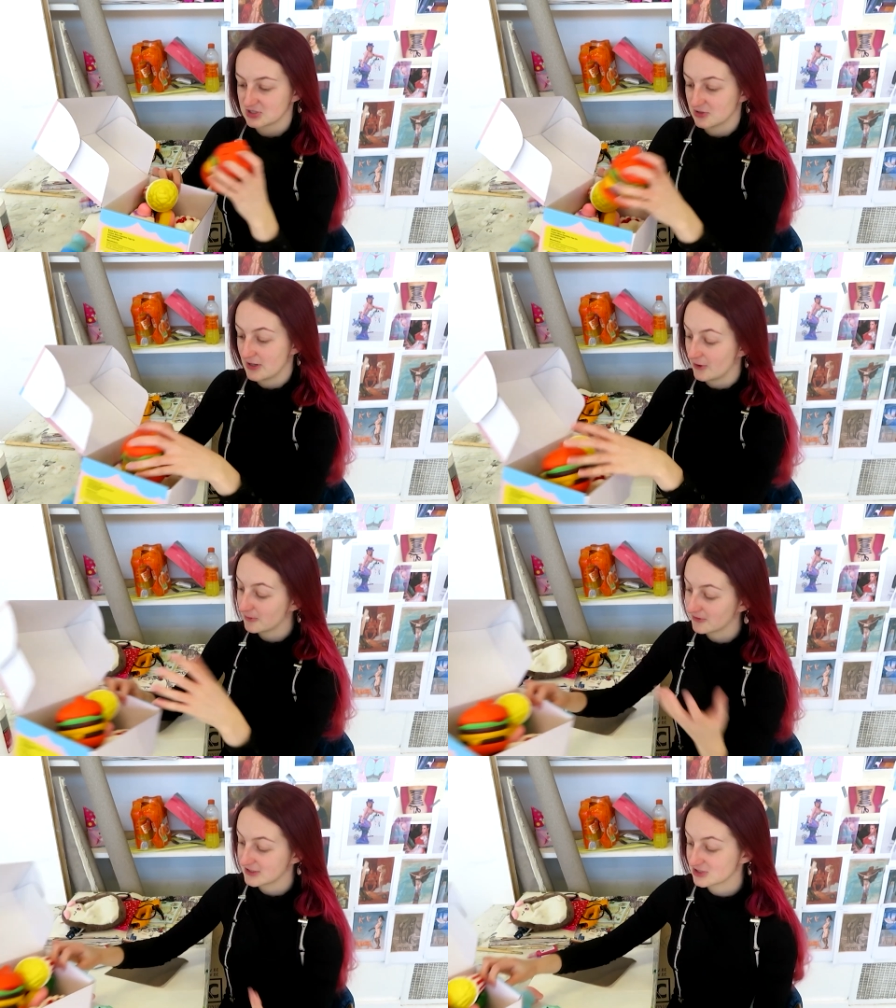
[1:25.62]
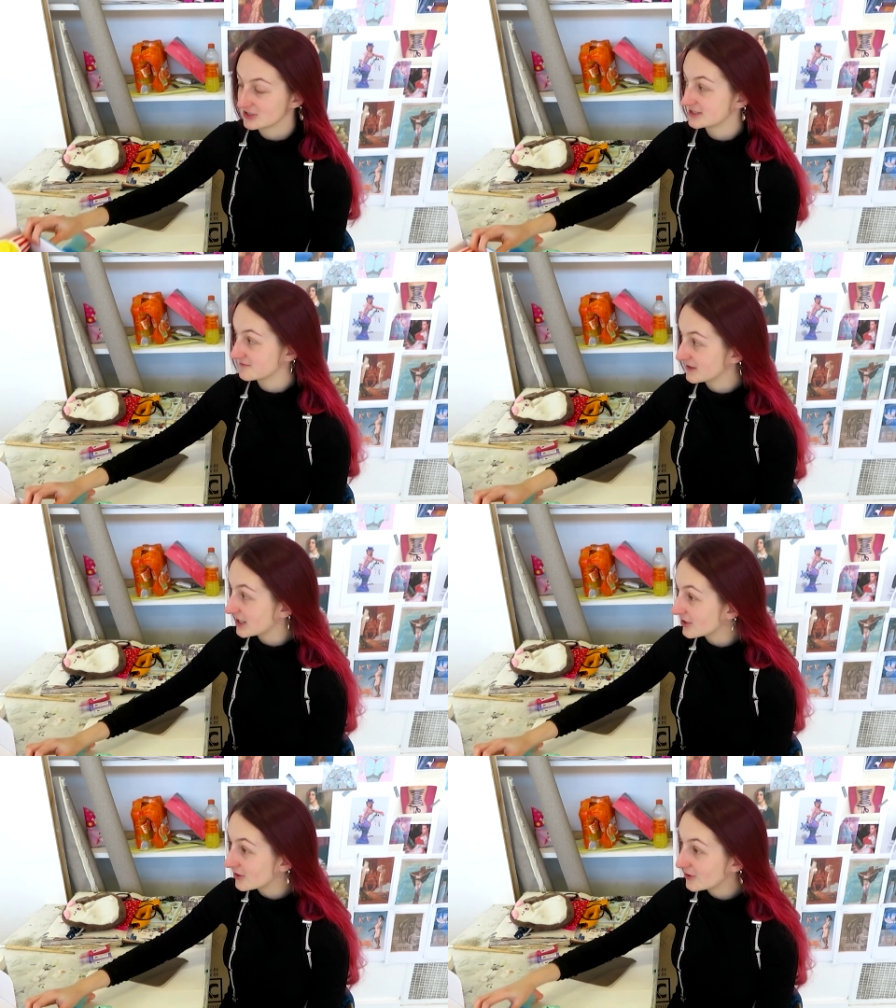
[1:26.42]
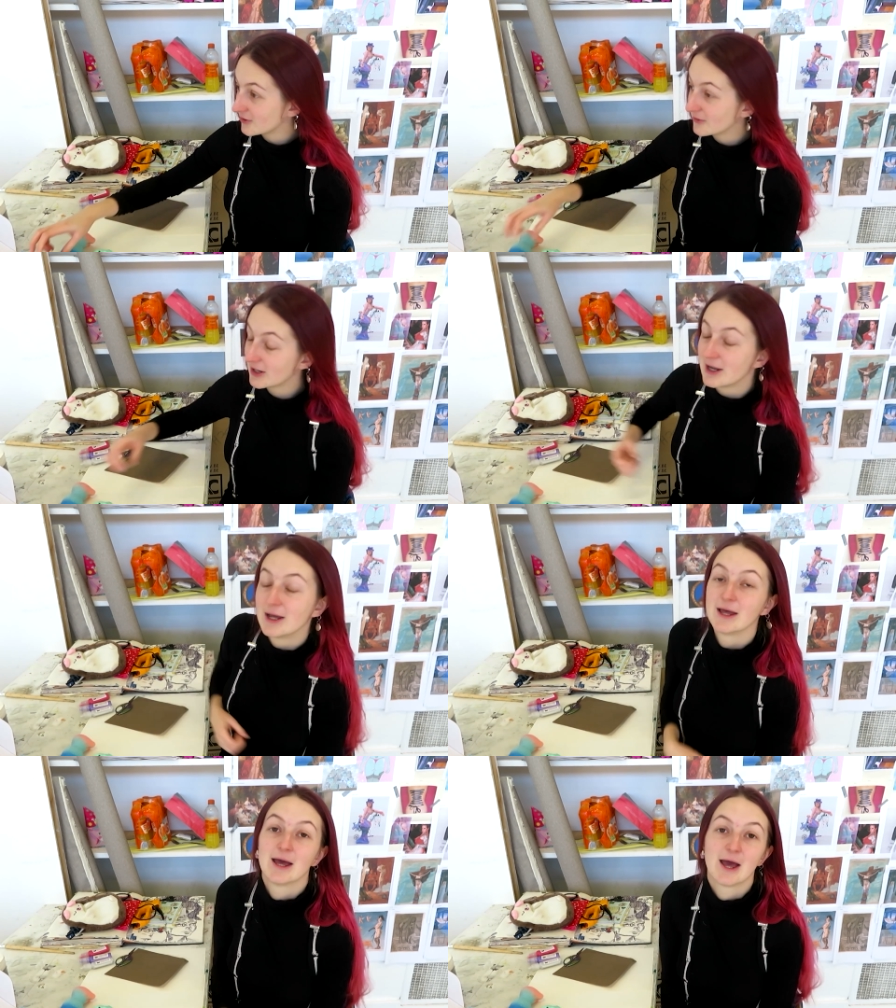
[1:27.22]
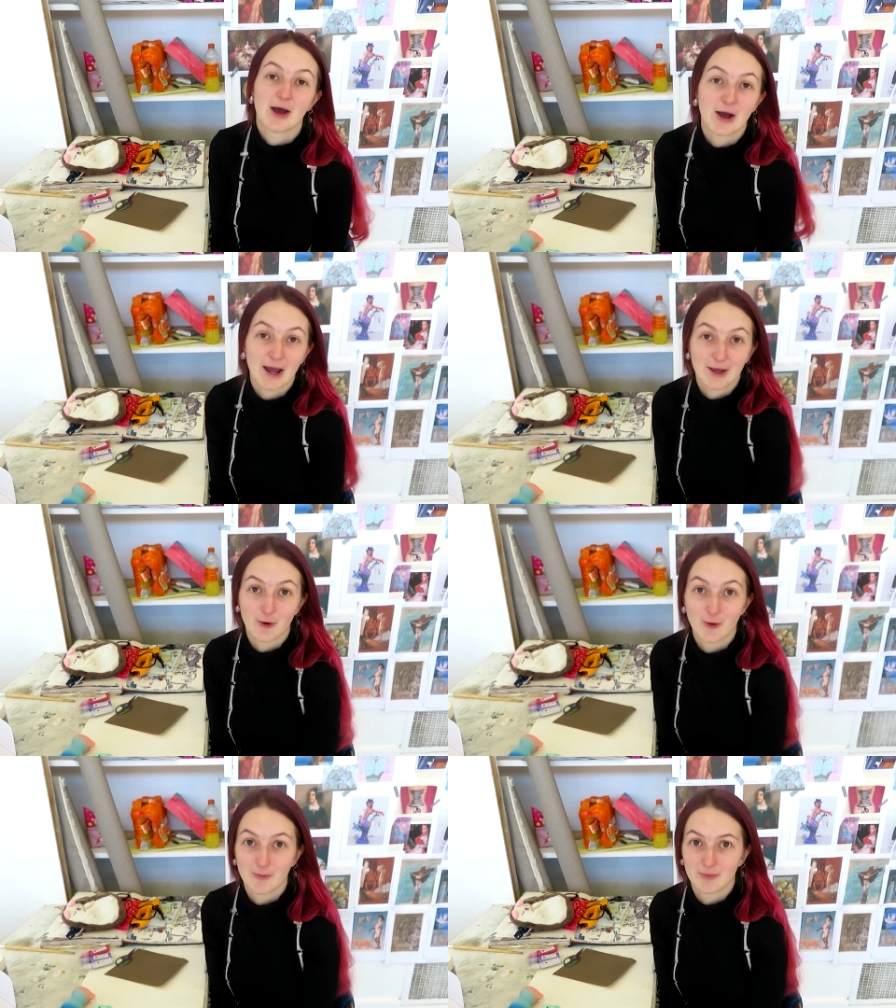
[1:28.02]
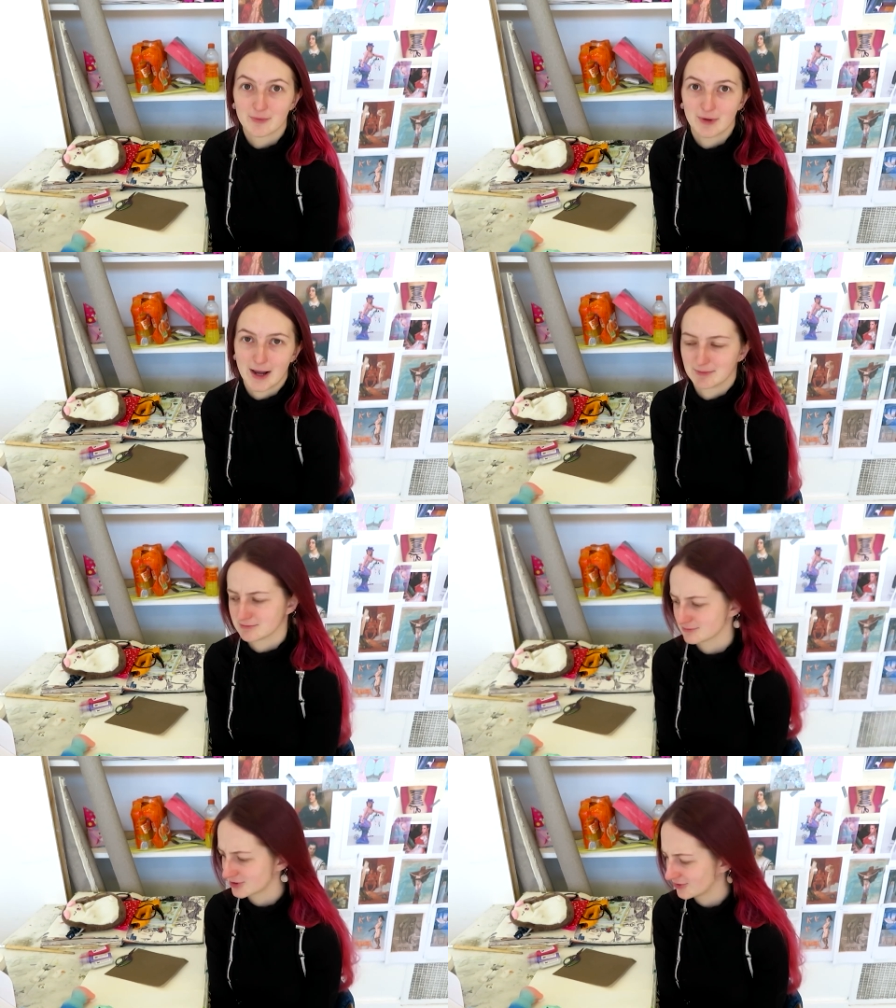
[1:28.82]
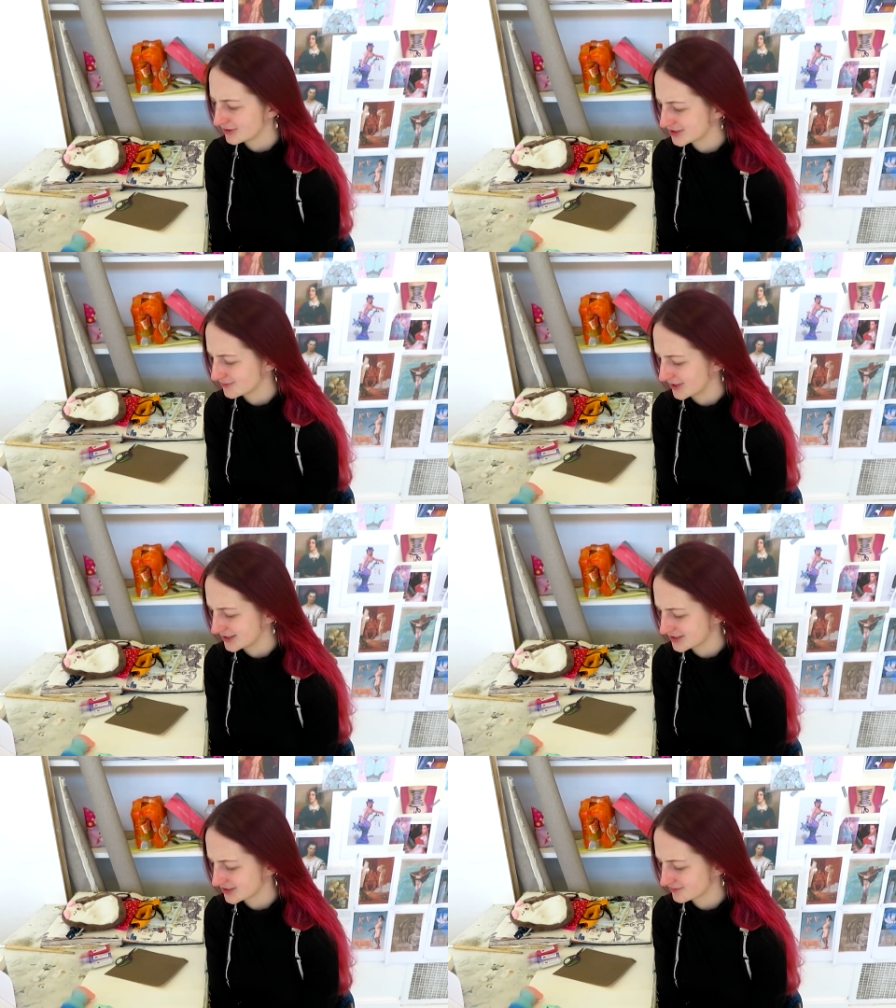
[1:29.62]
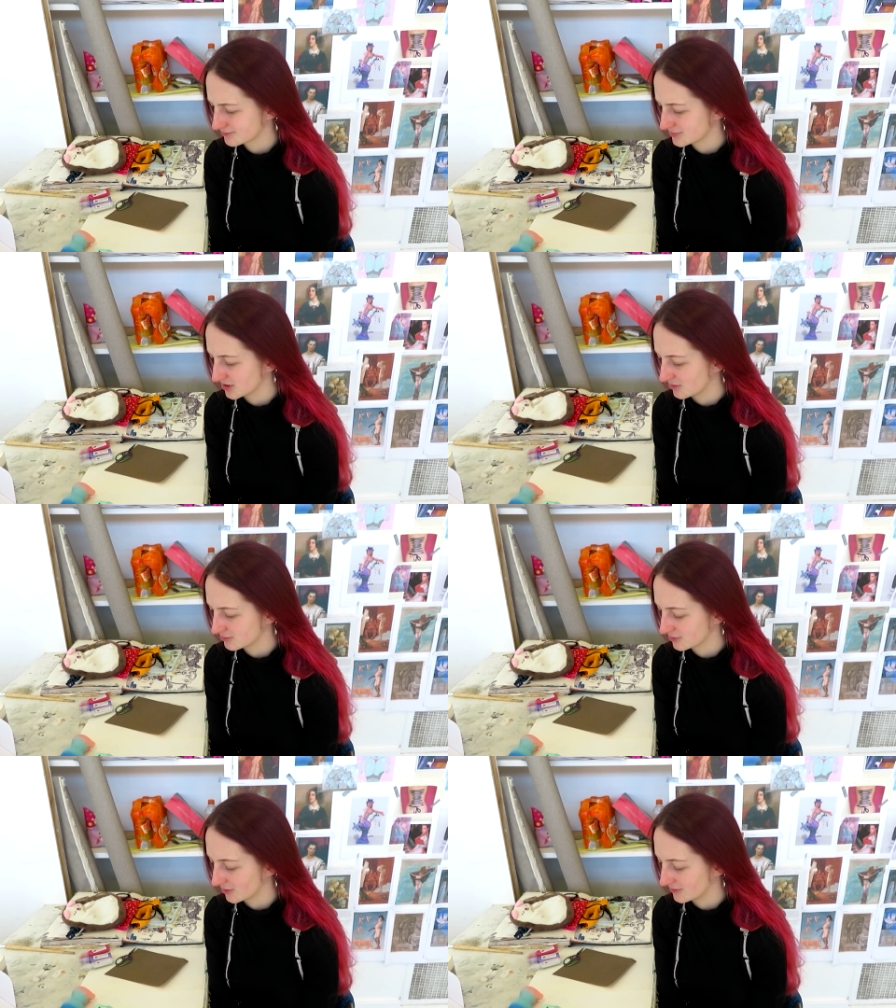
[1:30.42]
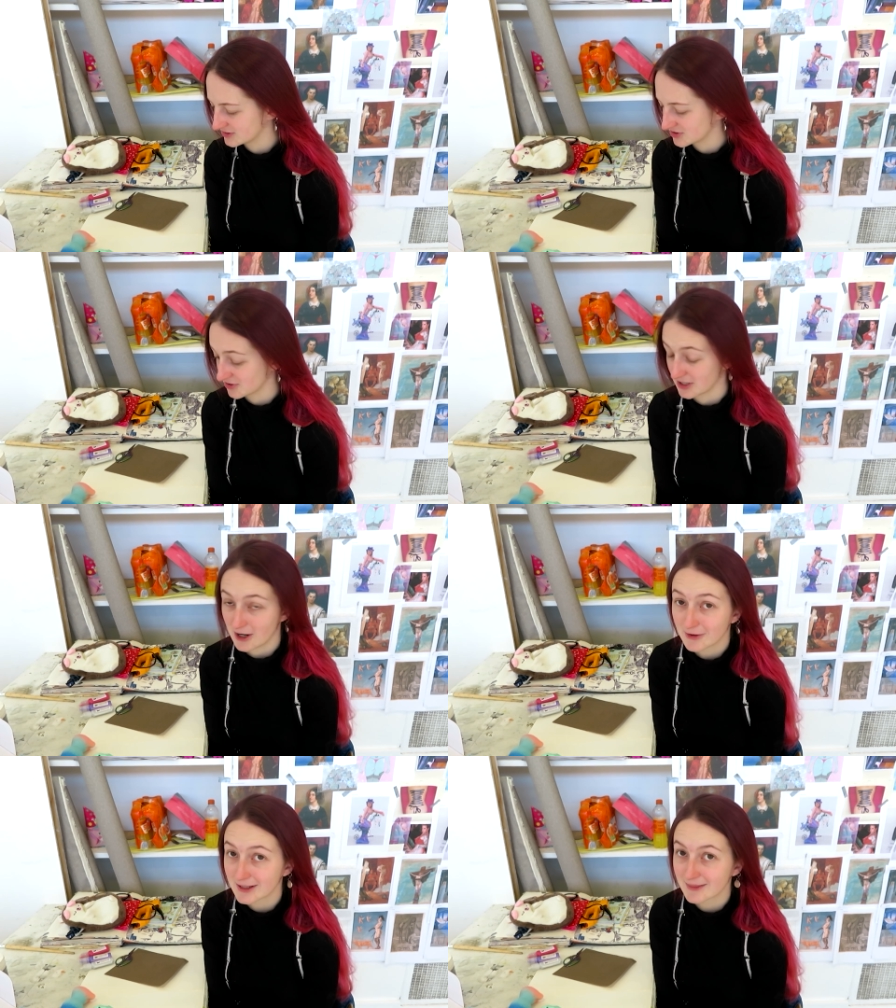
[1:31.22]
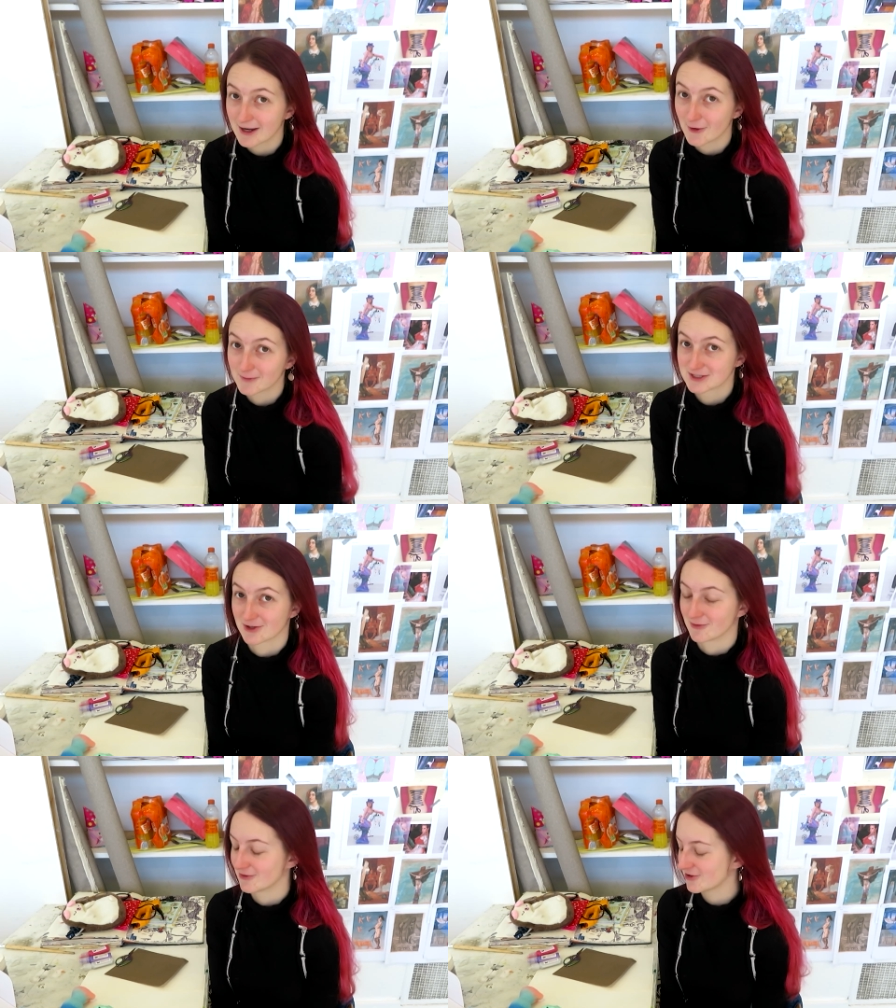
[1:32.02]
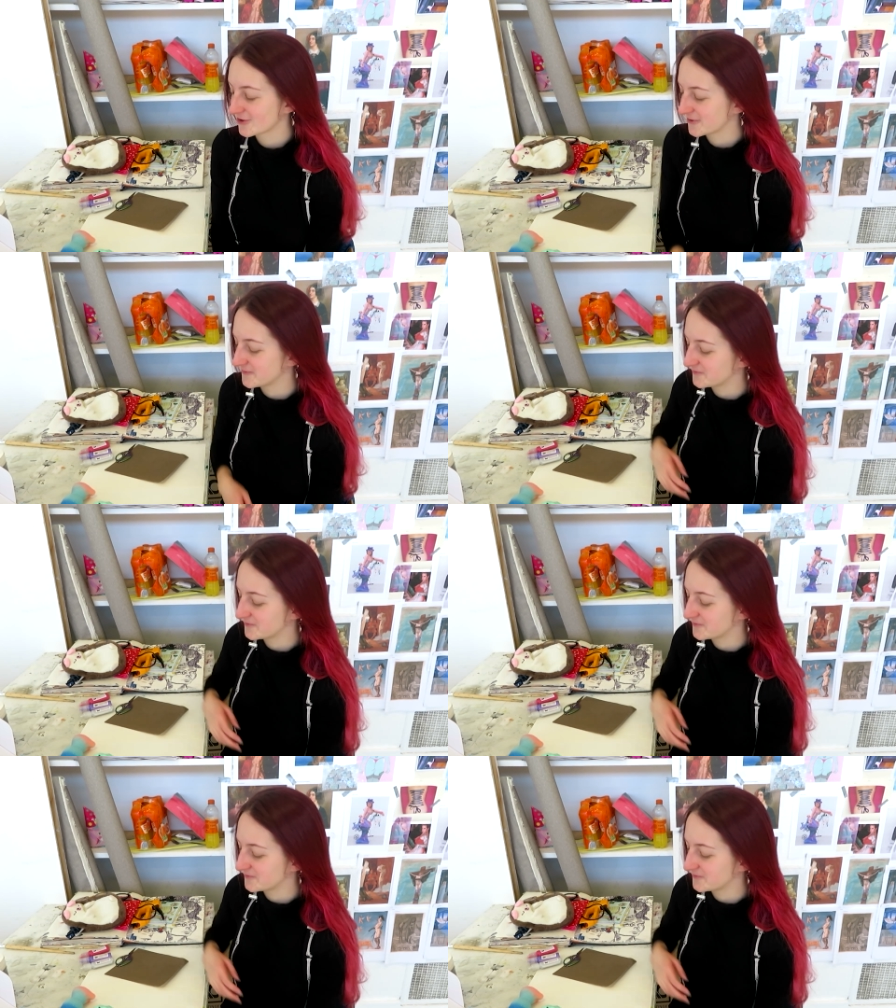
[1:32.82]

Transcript: So I hope you enjoyed this video. I'm curious what it's, going to turn out in. I hope it's gonna work.